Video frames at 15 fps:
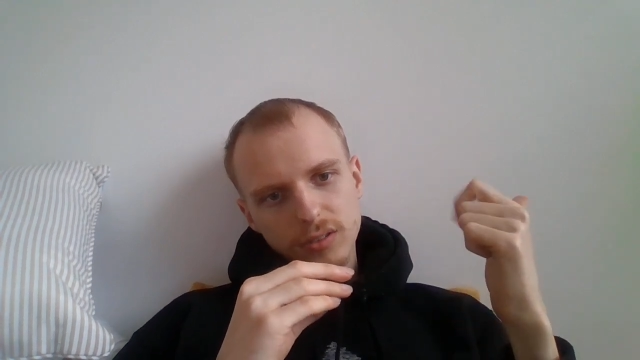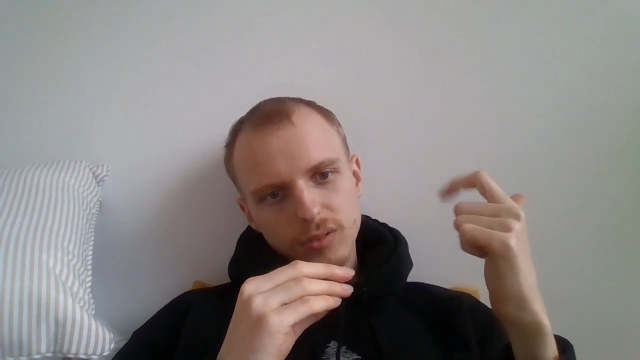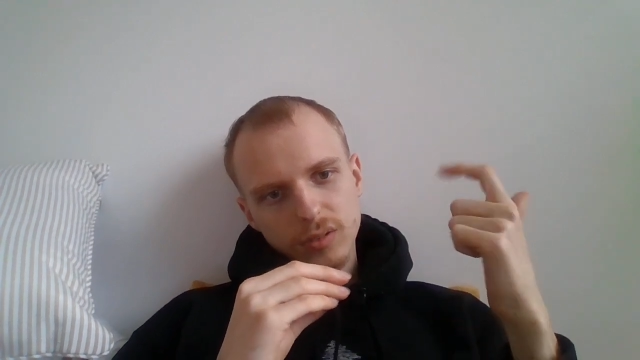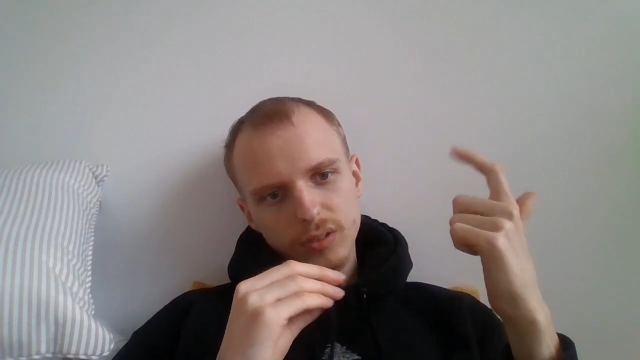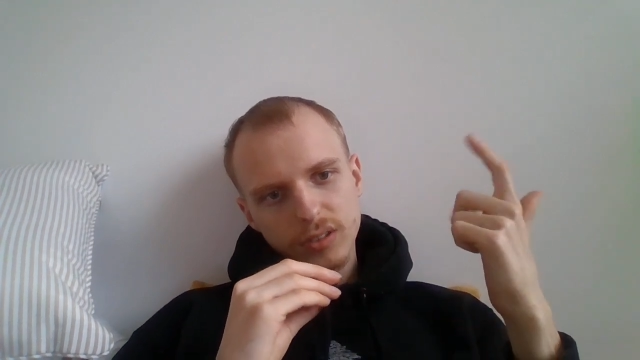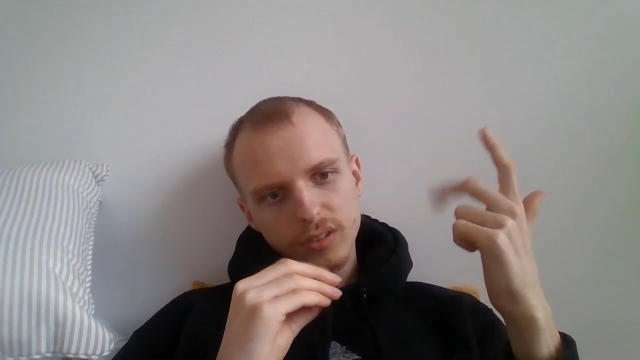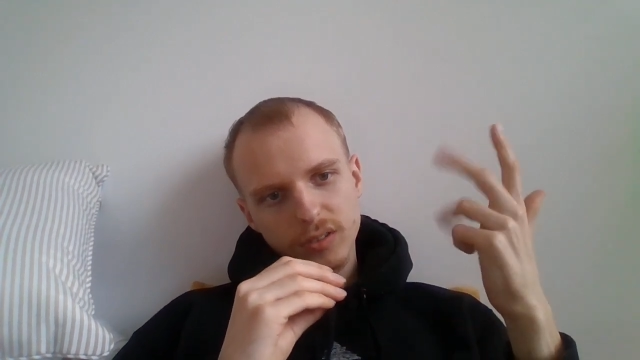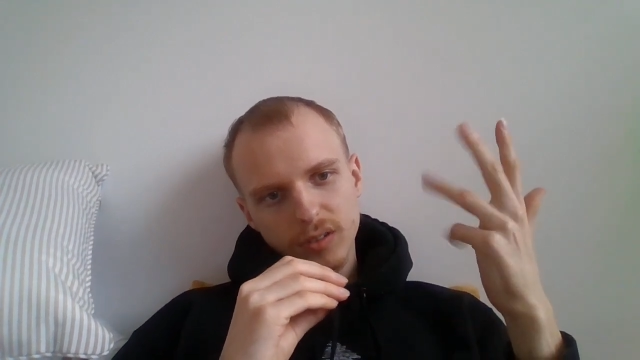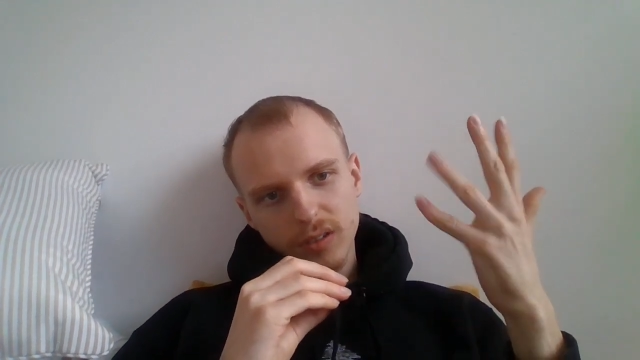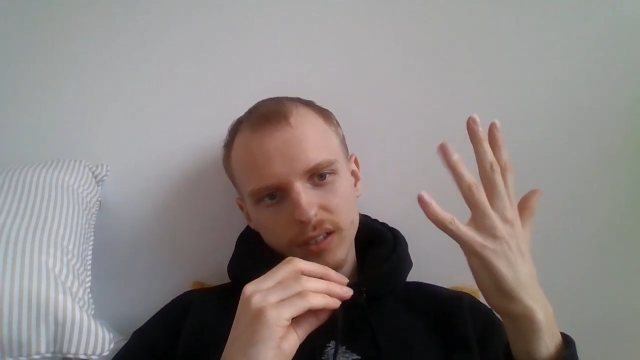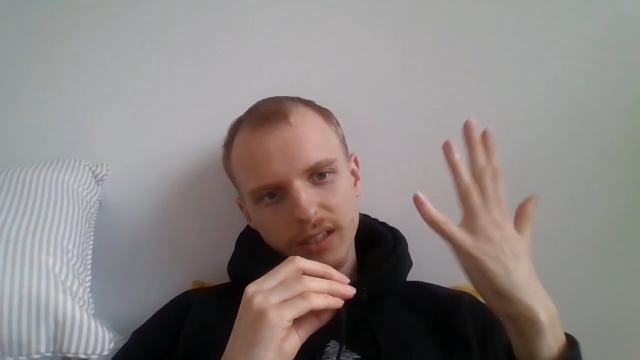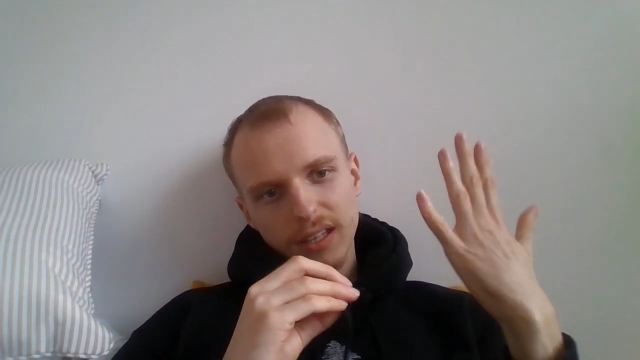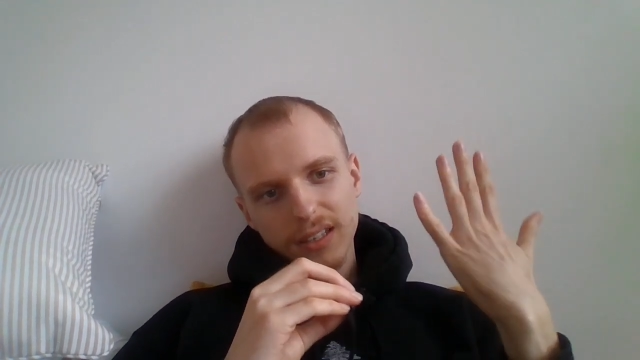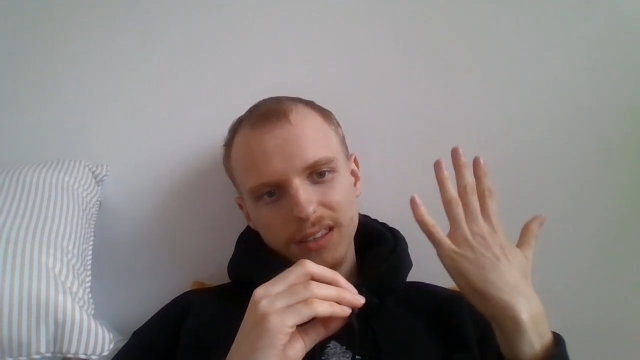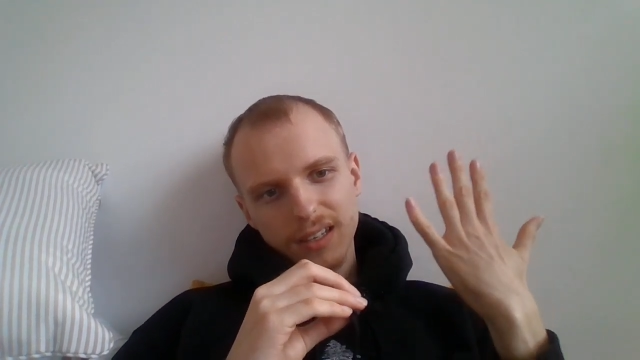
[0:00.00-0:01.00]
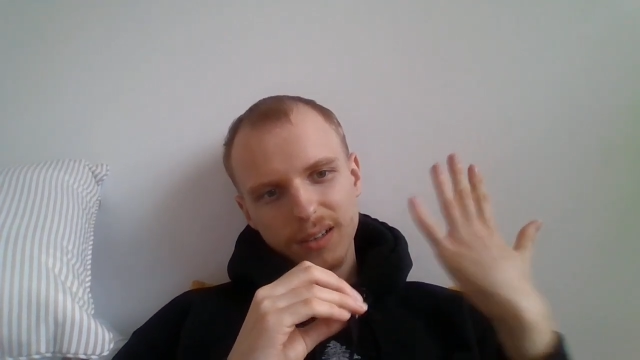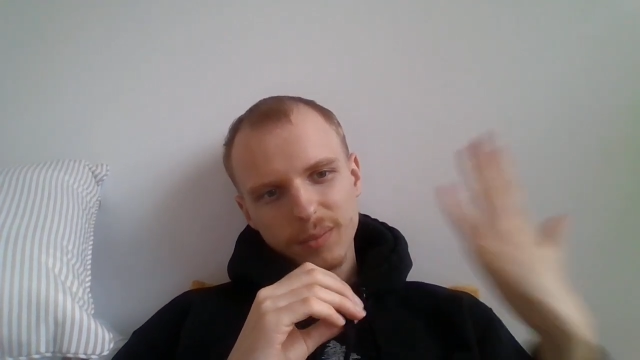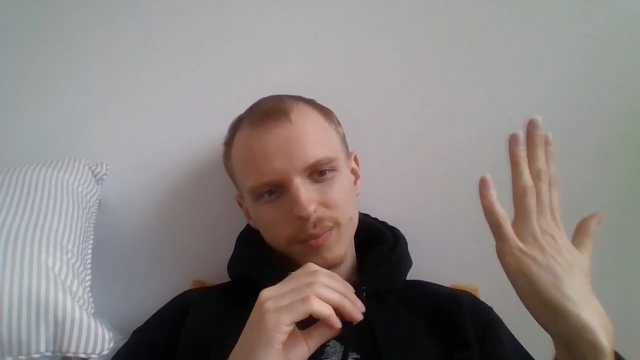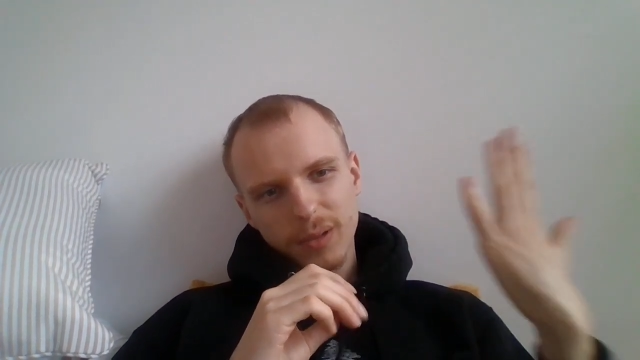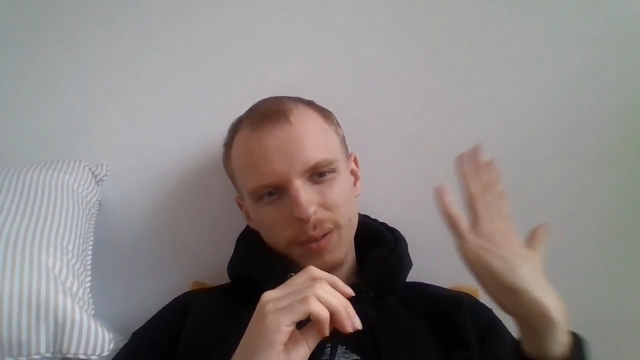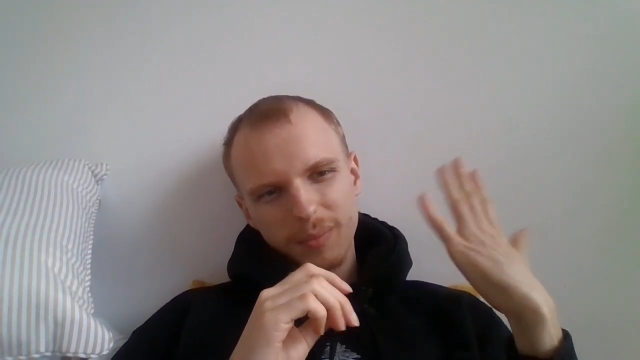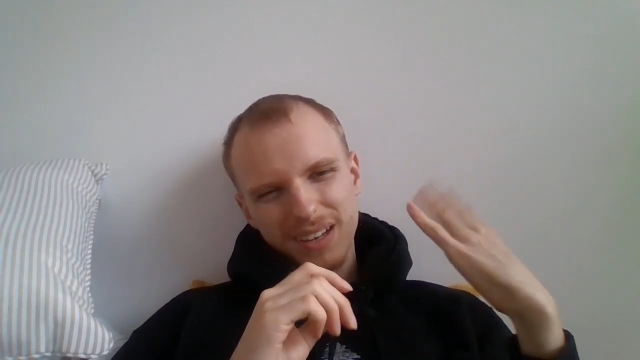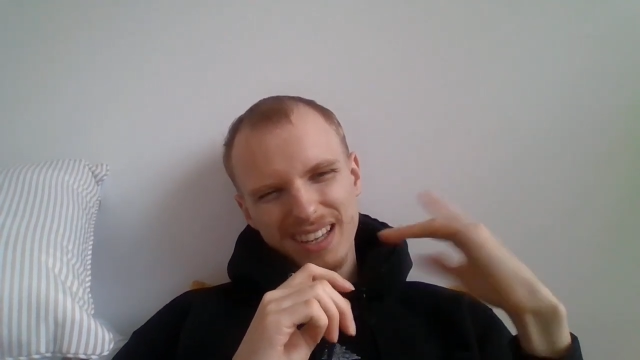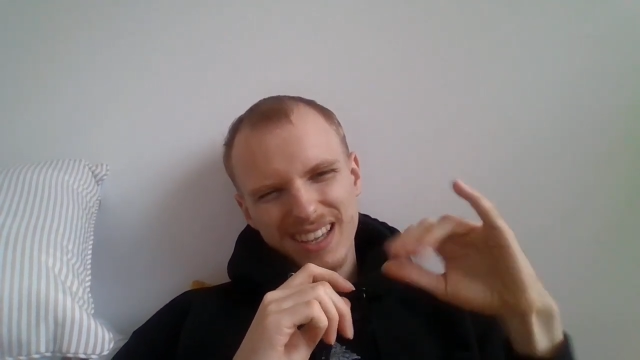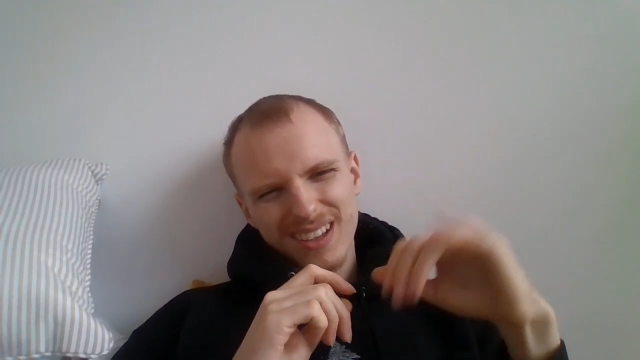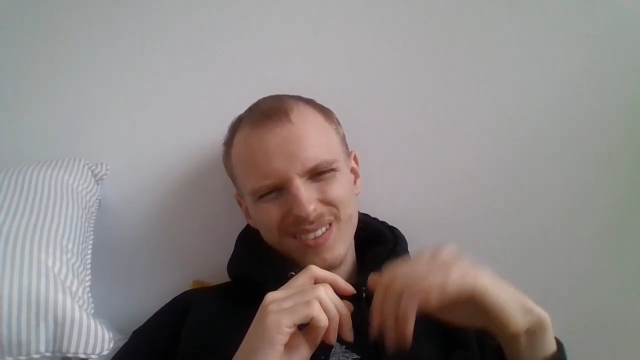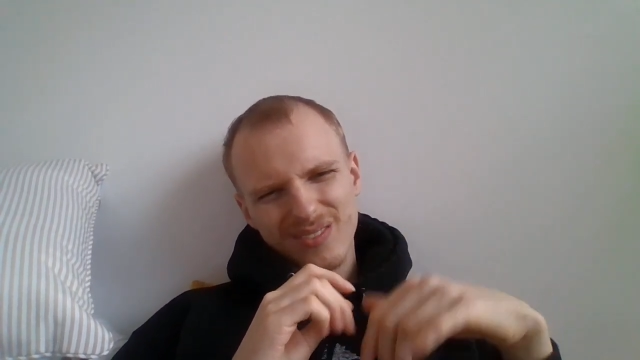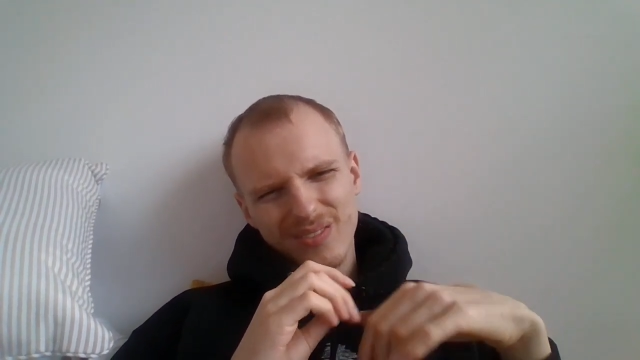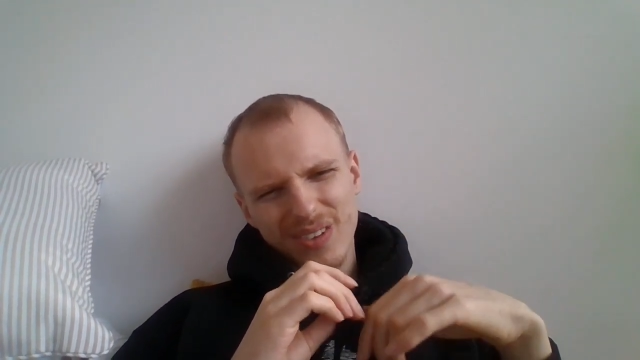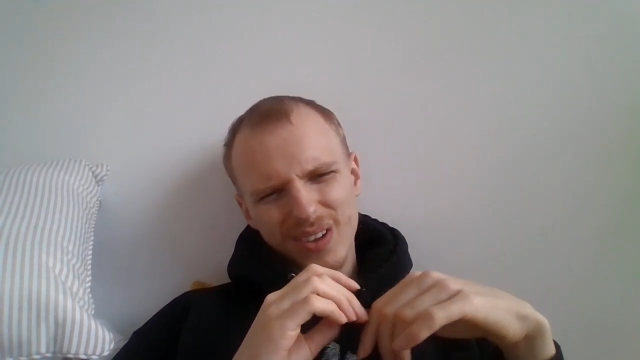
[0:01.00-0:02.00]
Toy Story, they're
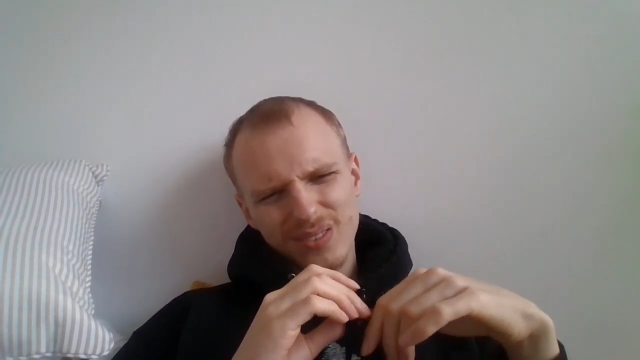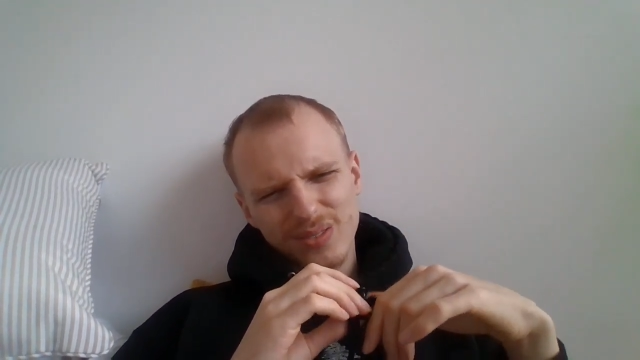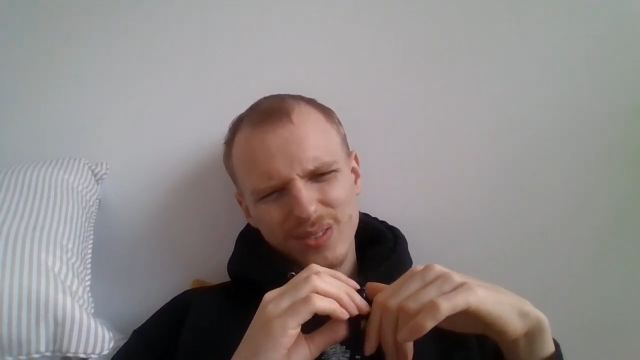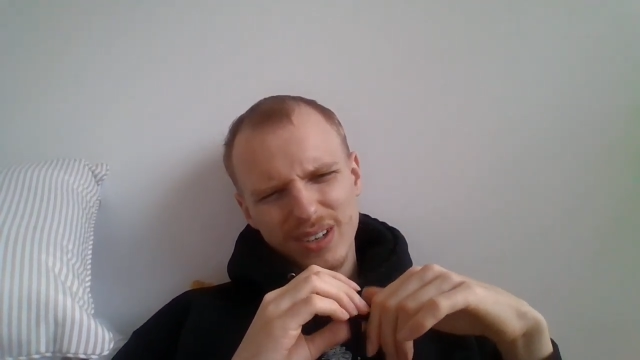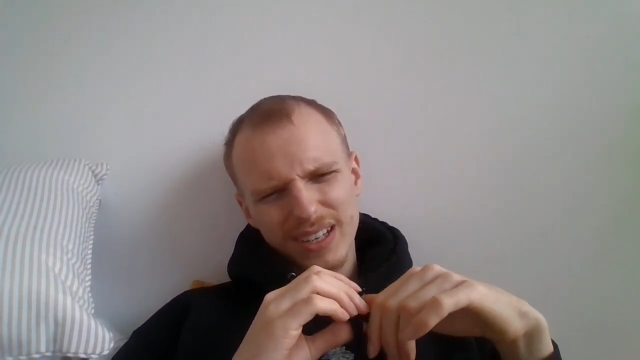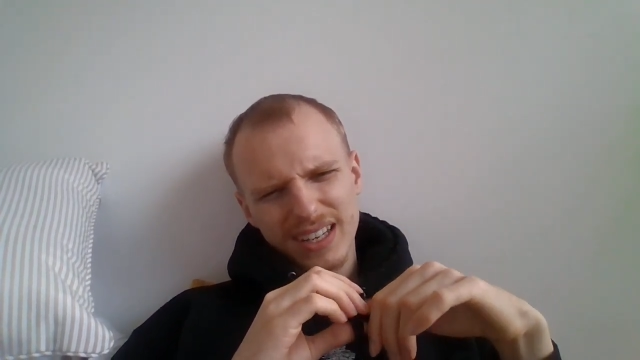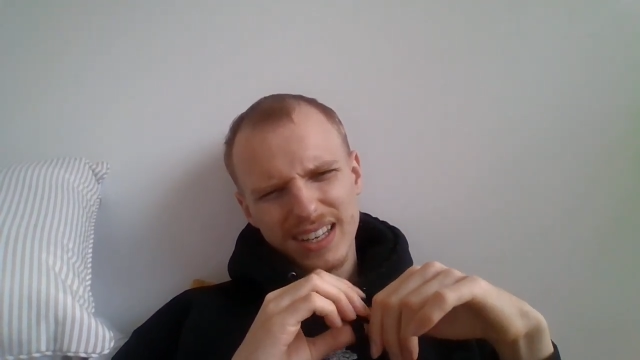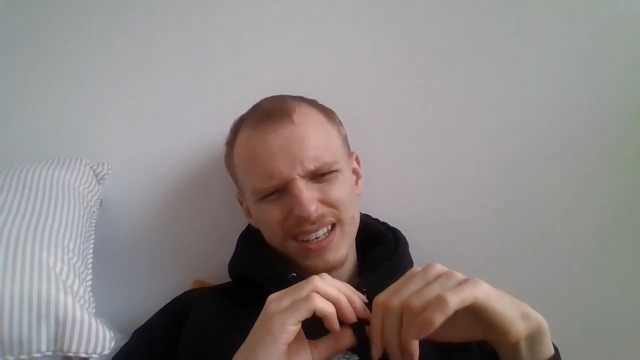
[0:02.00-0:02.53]
making a fifth one,